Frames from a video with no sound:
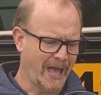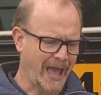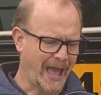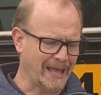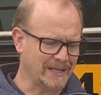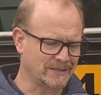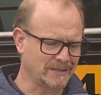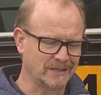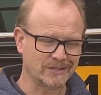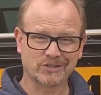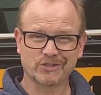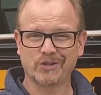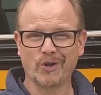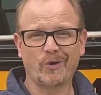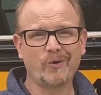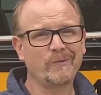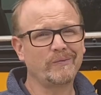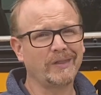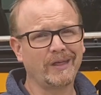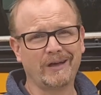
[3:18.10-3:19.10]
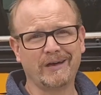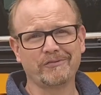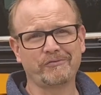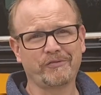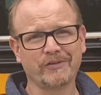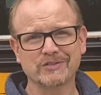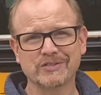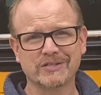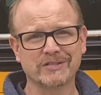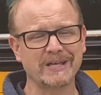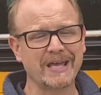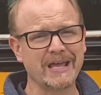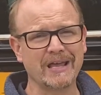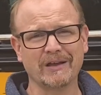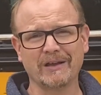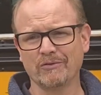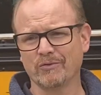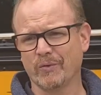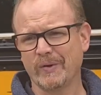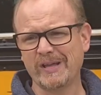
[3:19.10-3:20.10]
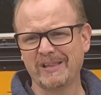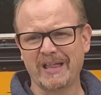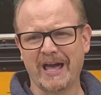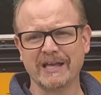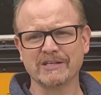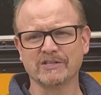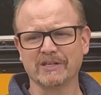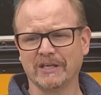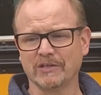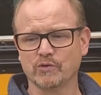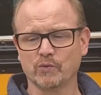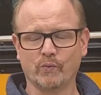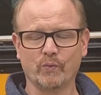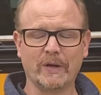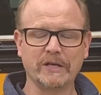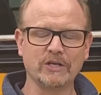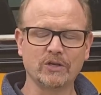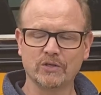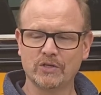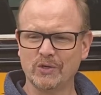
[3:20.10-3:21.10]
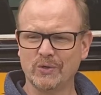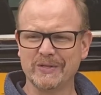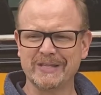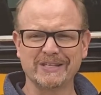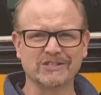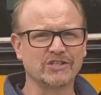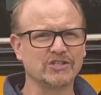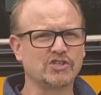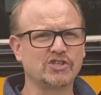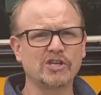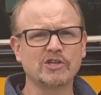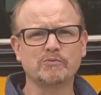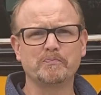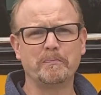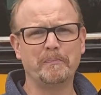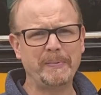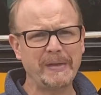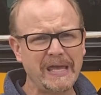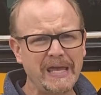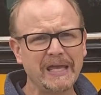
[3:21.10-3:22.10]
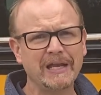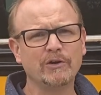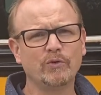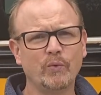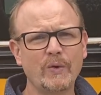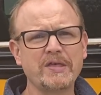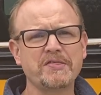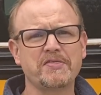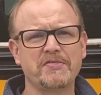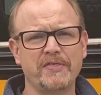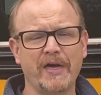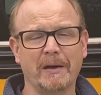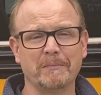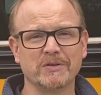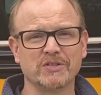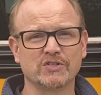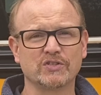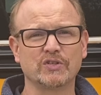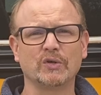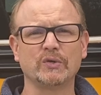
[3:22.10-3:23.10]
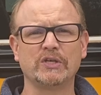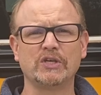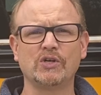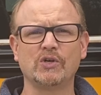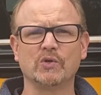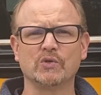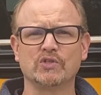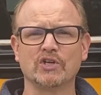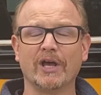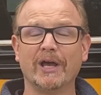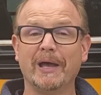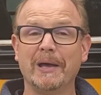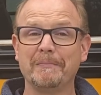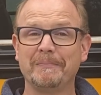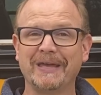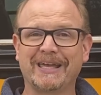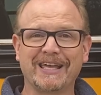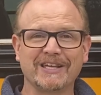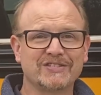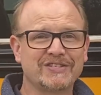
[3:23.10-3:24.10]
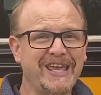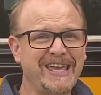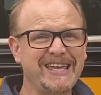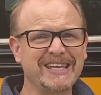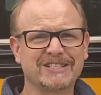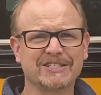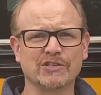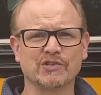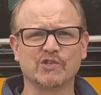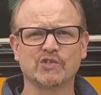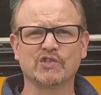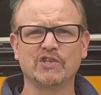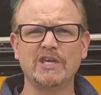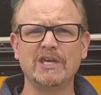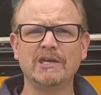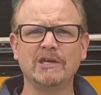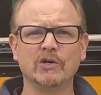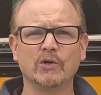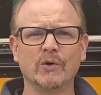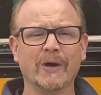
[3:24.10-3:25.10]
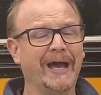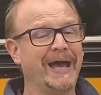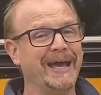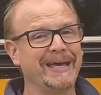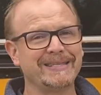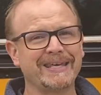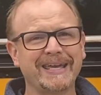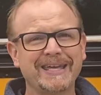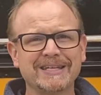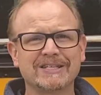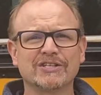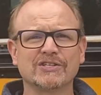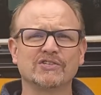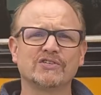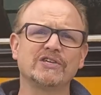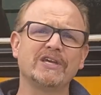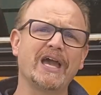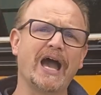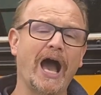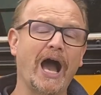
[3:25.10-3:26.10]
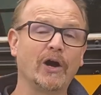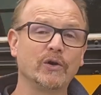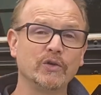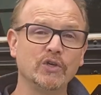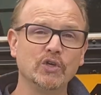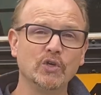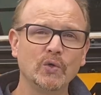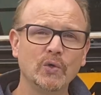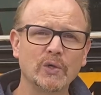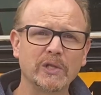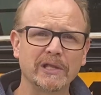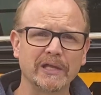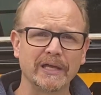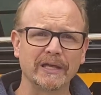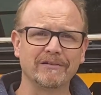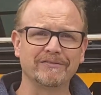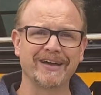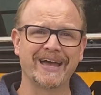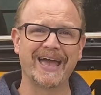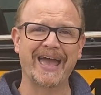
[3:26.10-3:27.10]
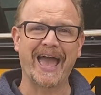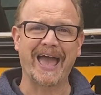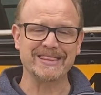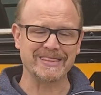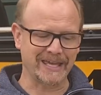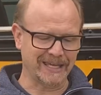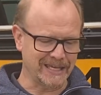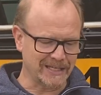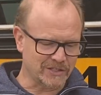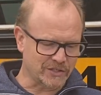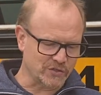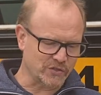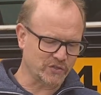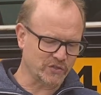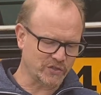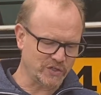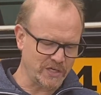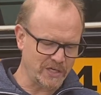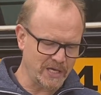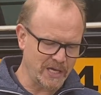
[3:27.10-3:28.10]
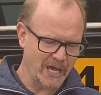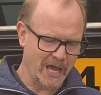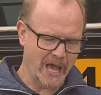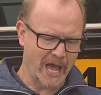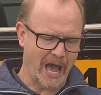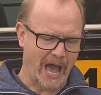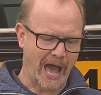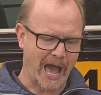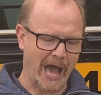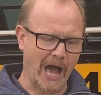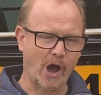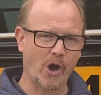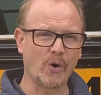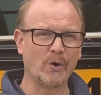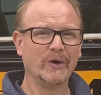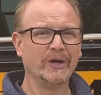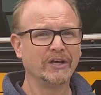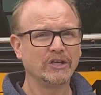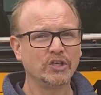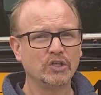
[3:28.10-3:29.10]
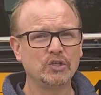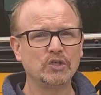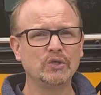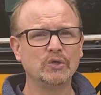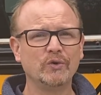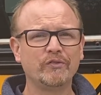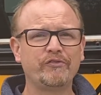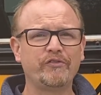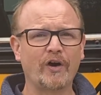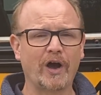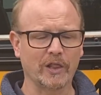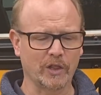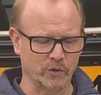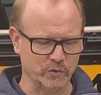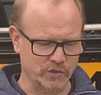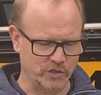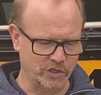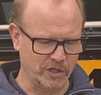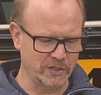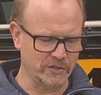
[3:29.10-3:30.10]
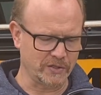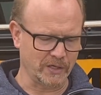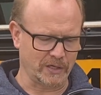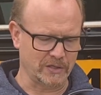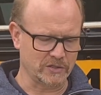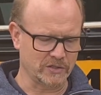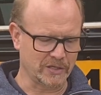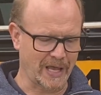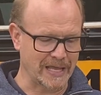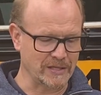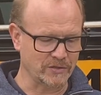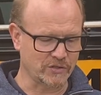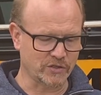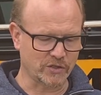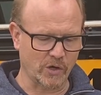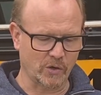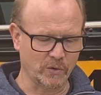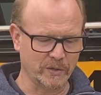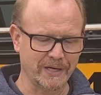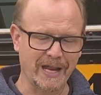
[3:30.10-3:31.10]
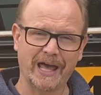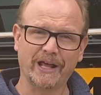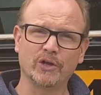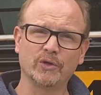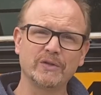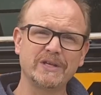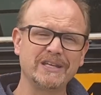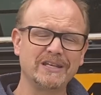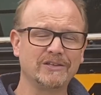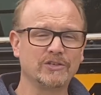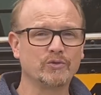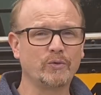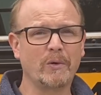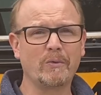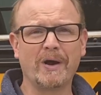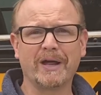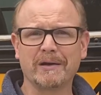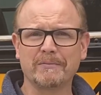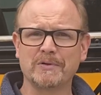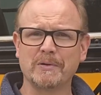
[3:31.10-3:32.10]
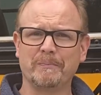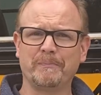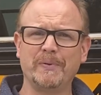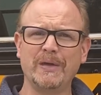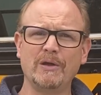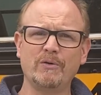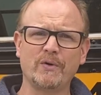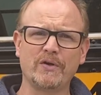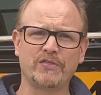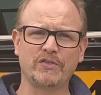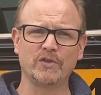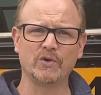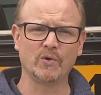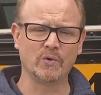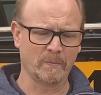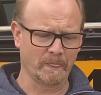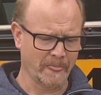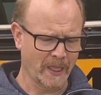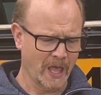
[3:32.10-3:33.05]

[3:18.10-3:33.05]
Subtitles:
And so first thing to realize is when you're doing this is just being with them is so huge, because they get to see you and they get to see how you live and they get to see how you follow Jesus. And so not only do we want them to be with you,